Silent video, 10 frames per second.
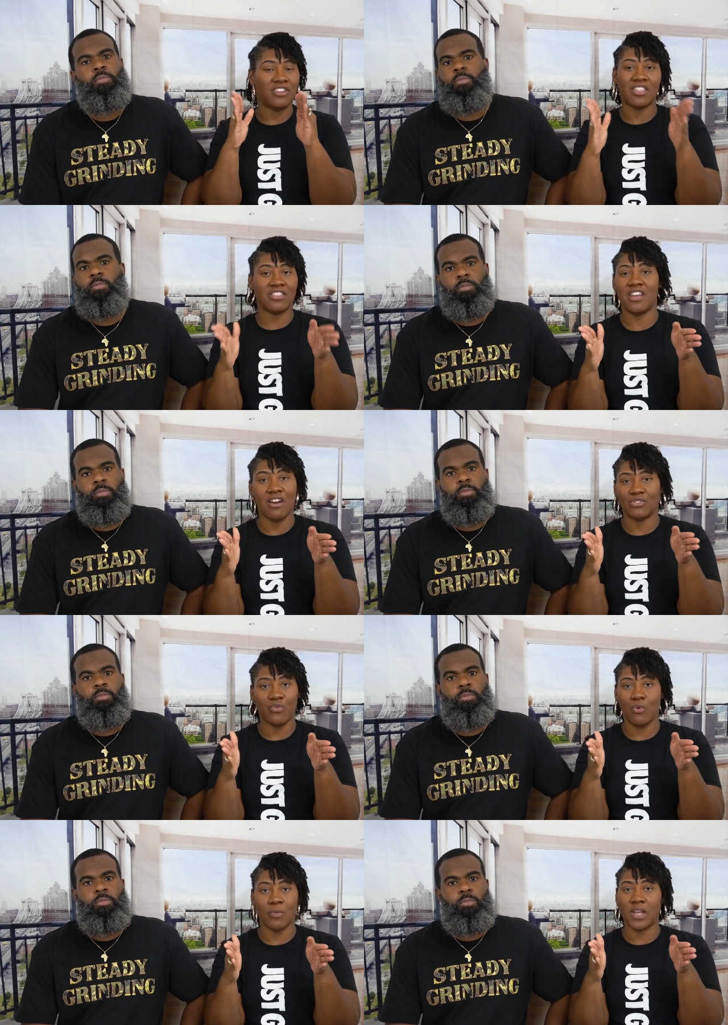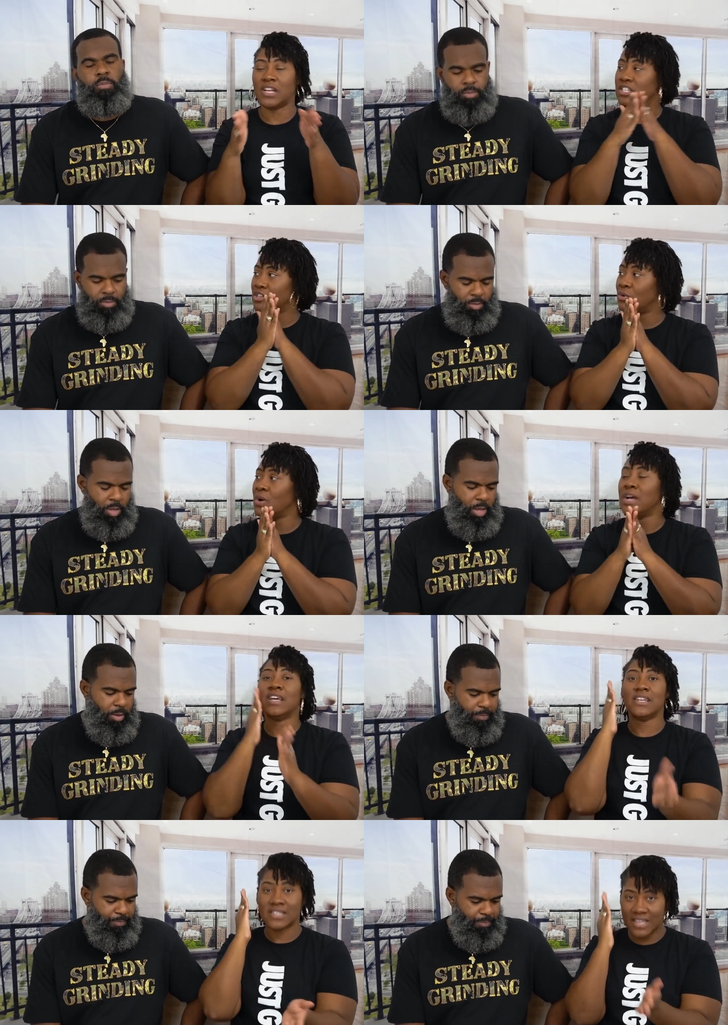Speaker 1: nothing else for me until yeah.
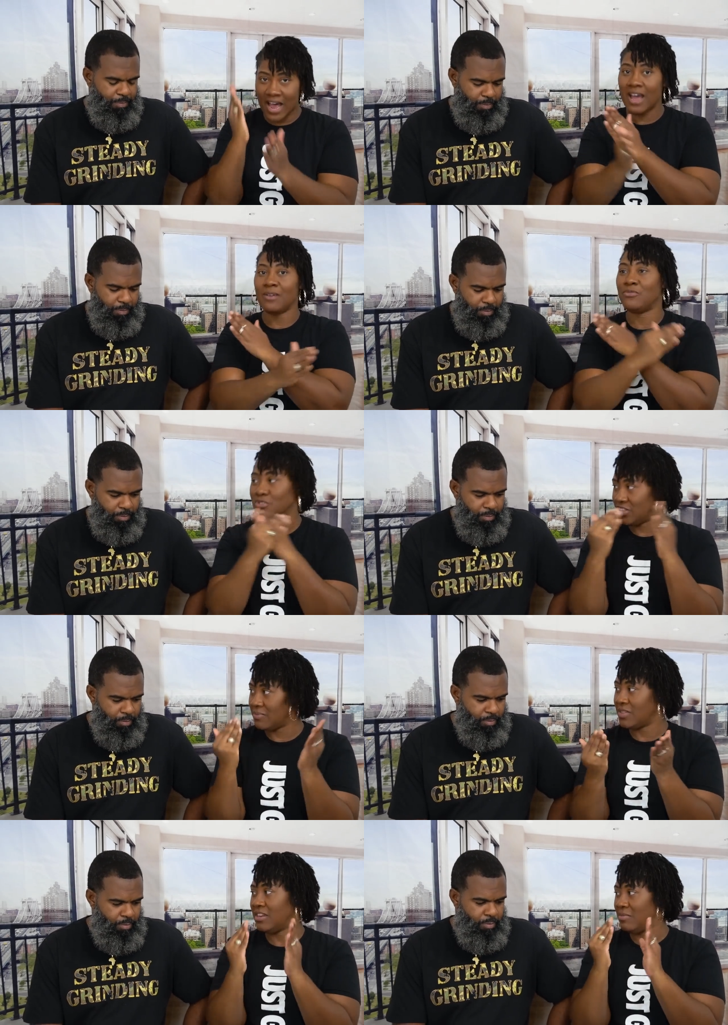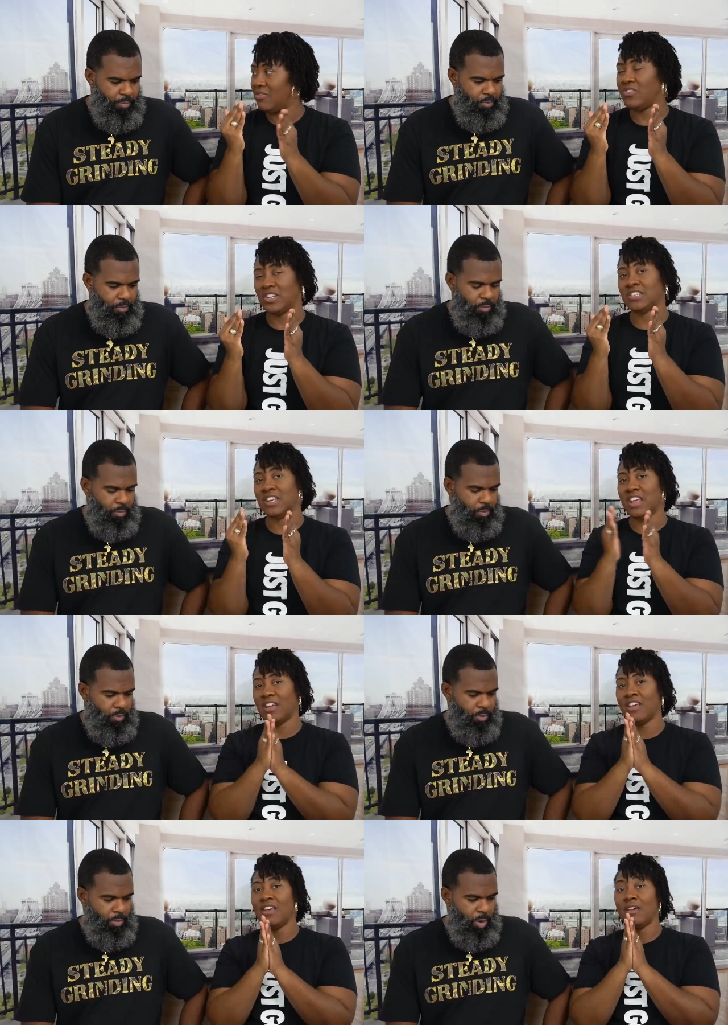it's time for something to be fixed again.
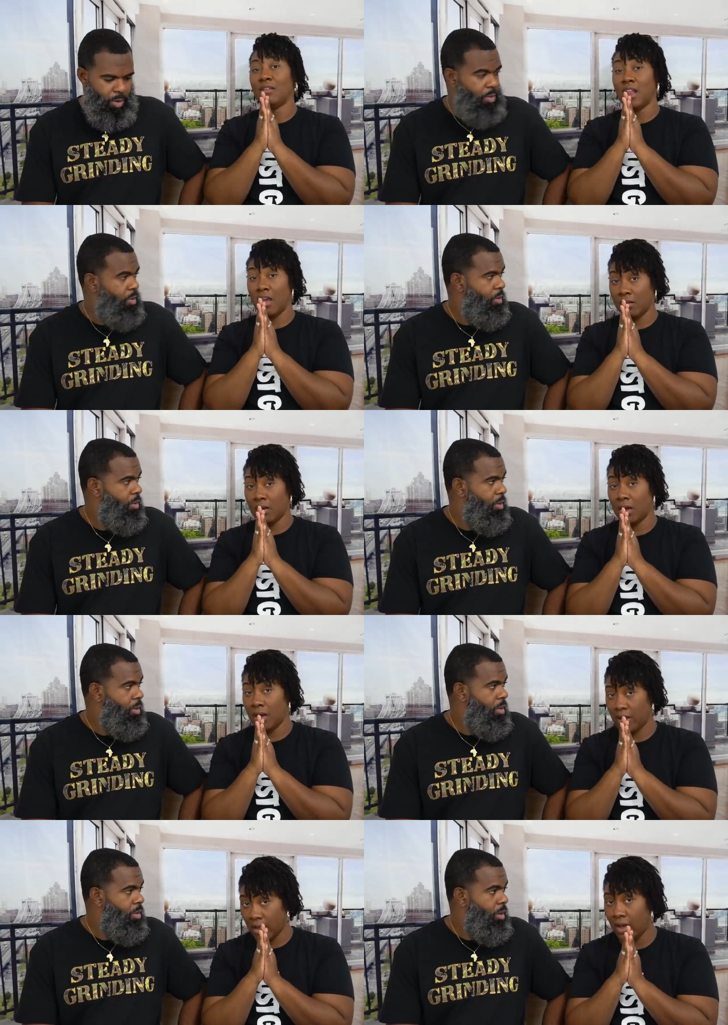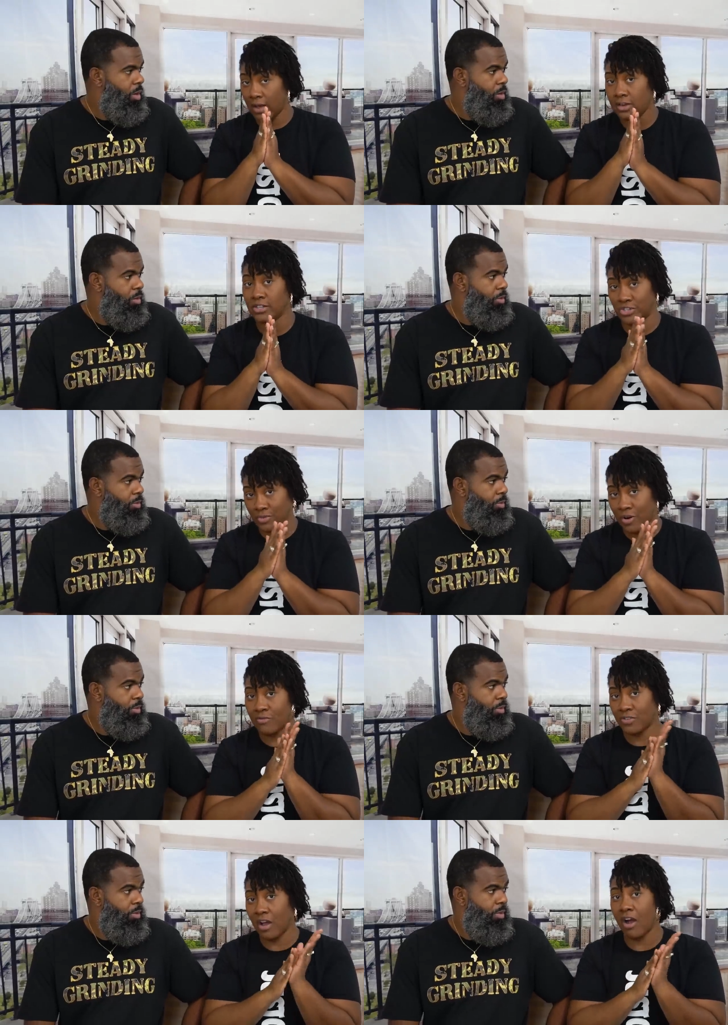Now I'll cut you
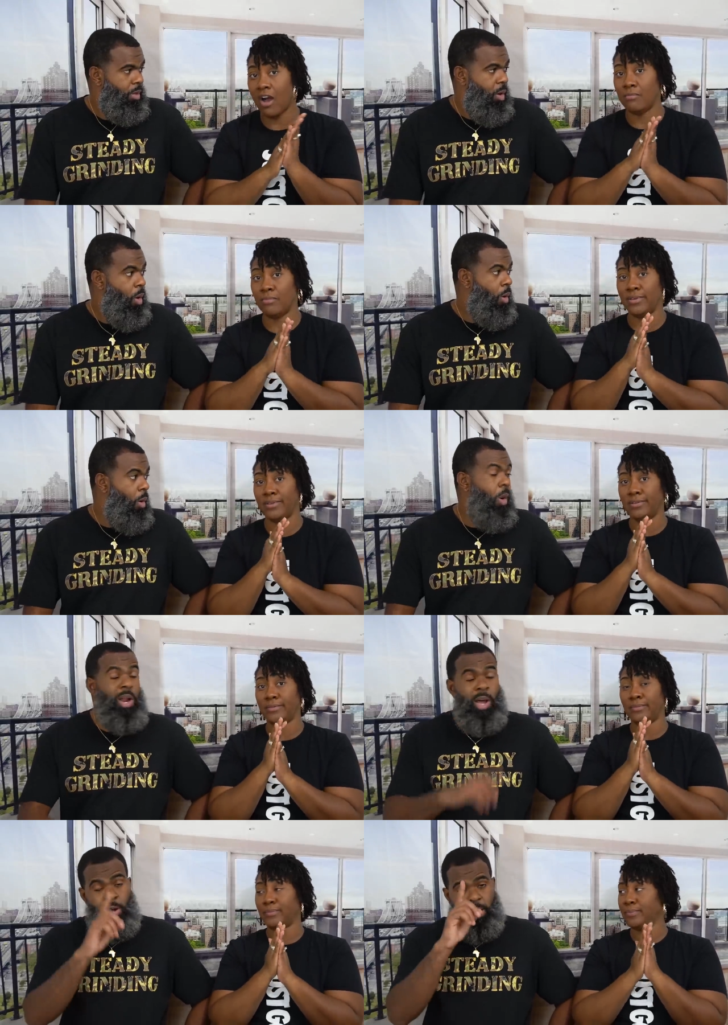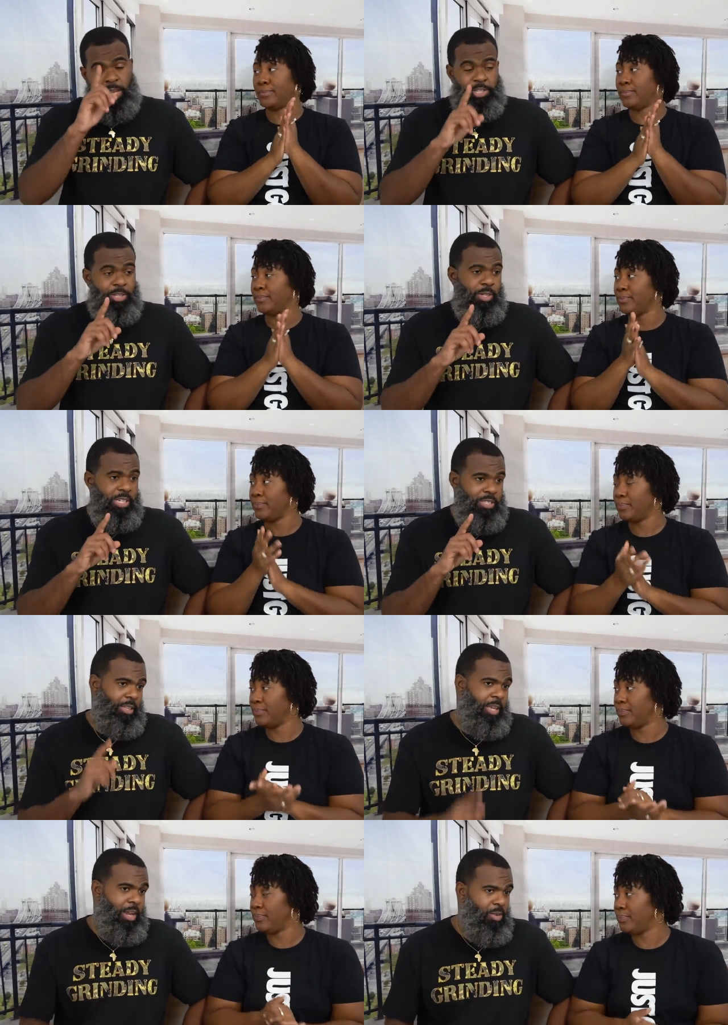off in a
Speaker 2: heartbeat. Or the other issue is
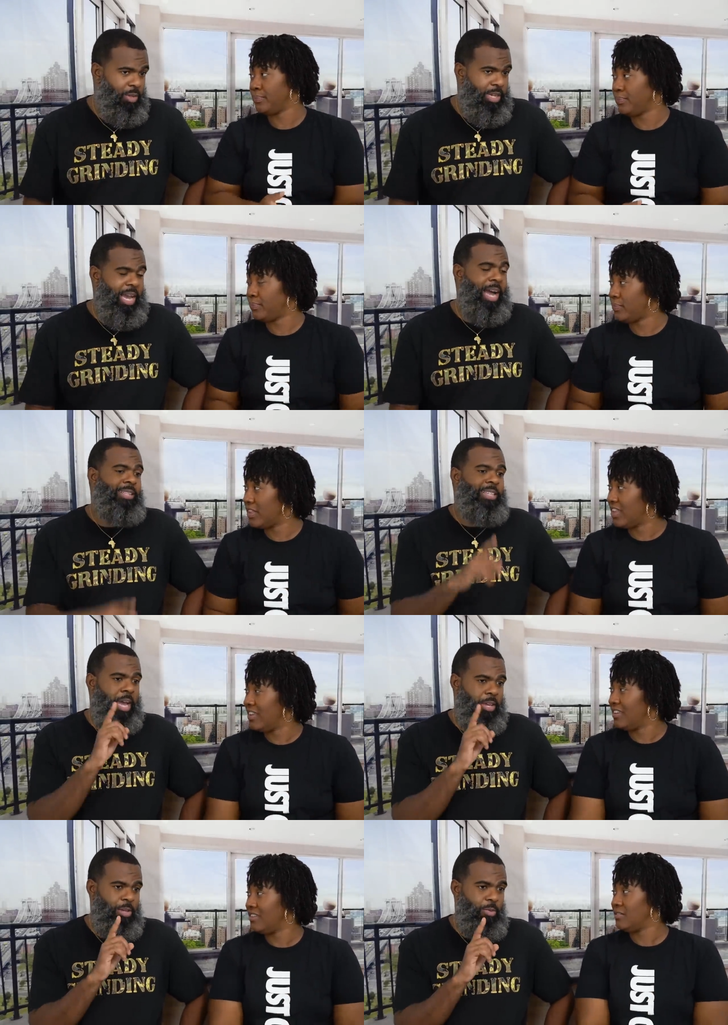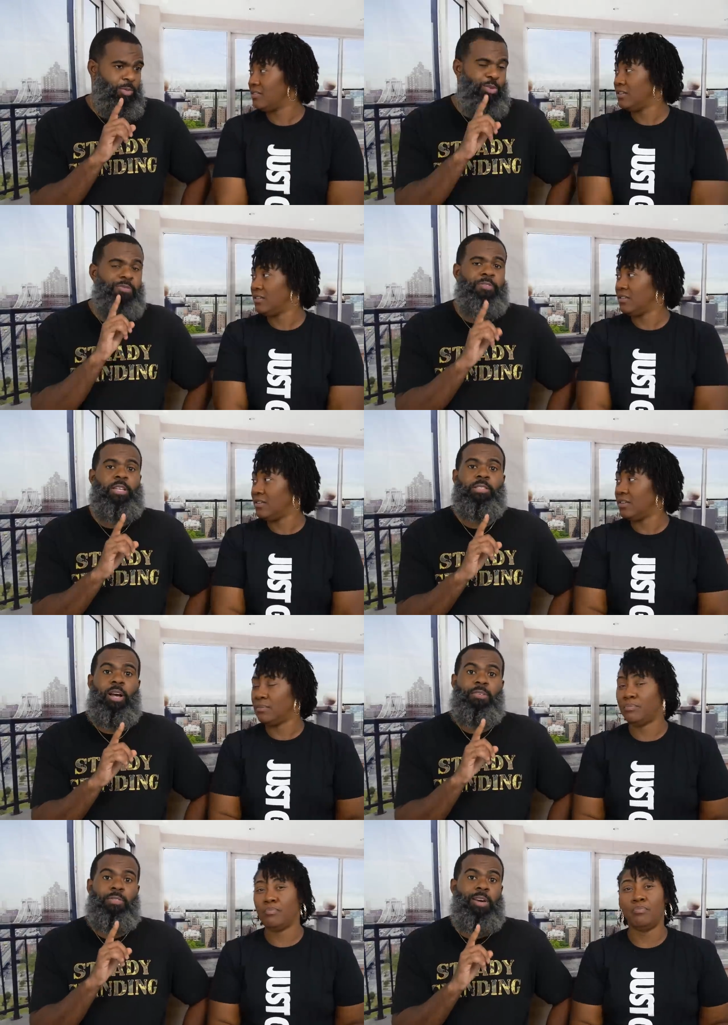that they only contact you to fix
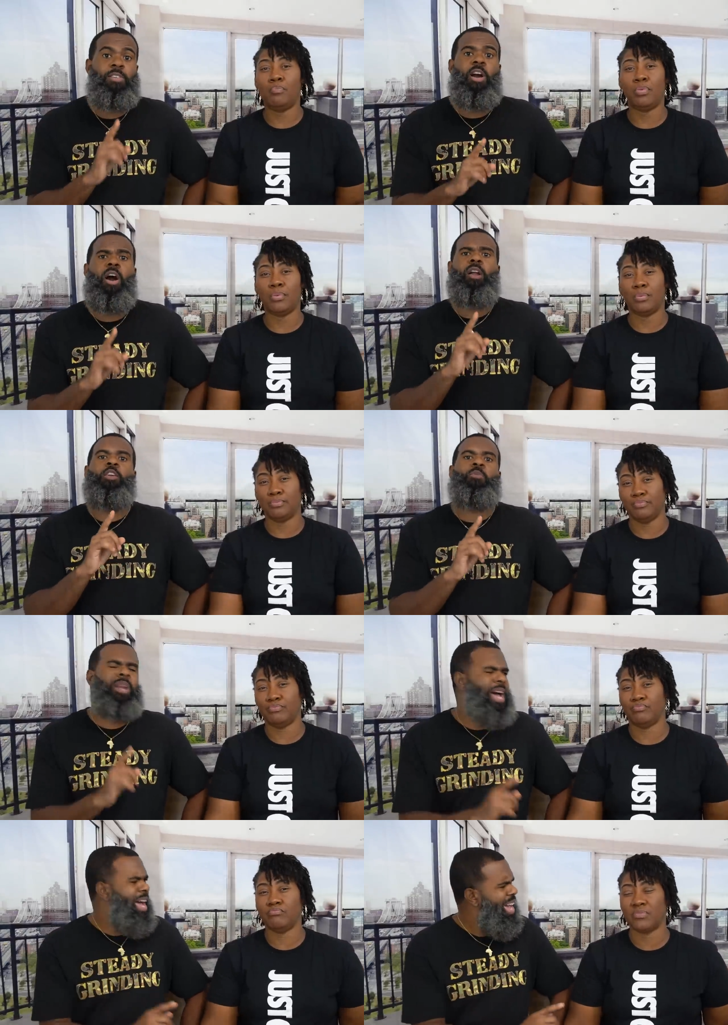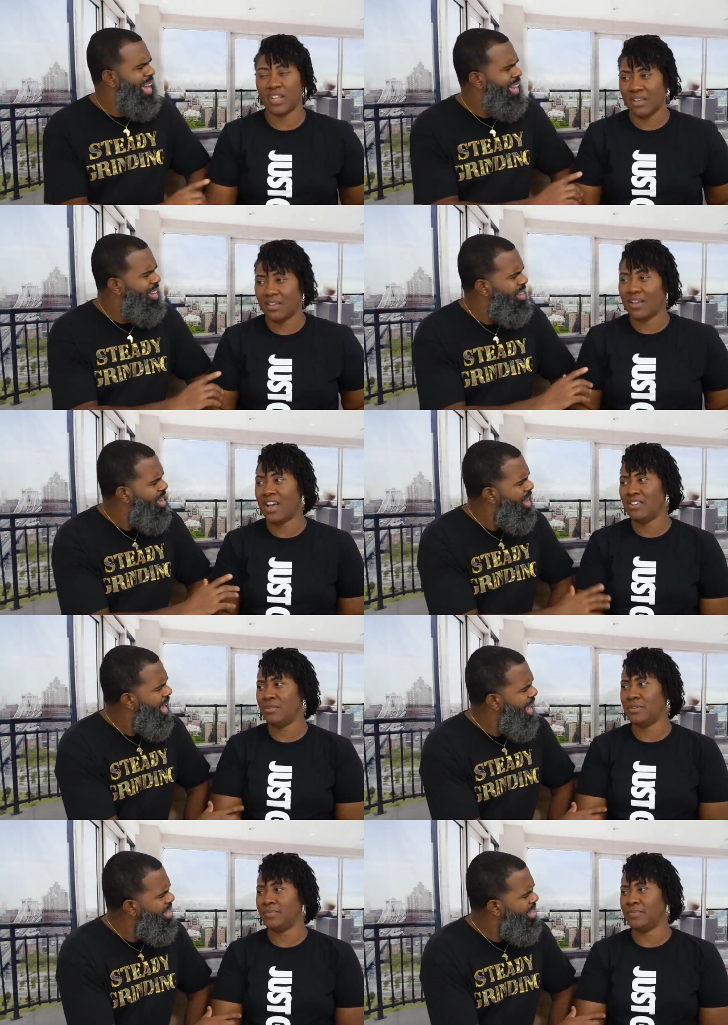stuff. Never call mm-hmm. and you be like, hey, how you doing?